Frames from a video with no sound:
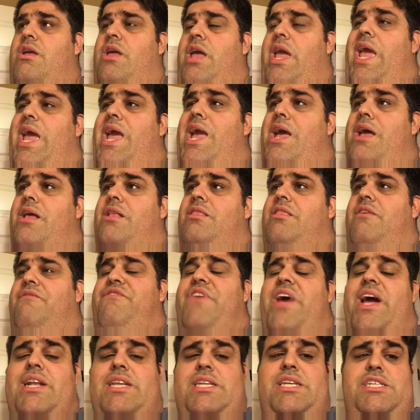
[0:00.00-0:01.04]
And the
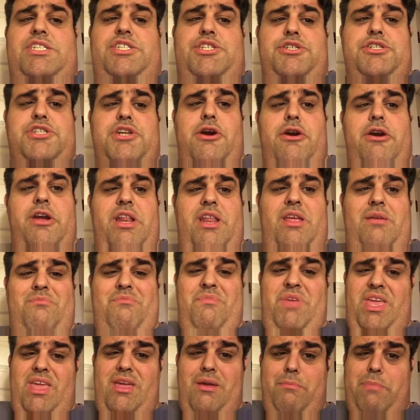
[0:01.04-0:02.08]
fact is, you're targeting
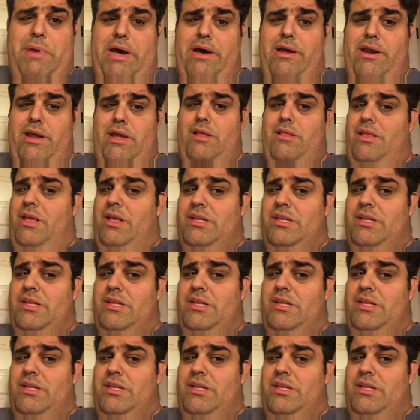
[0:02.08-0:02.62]
me about it.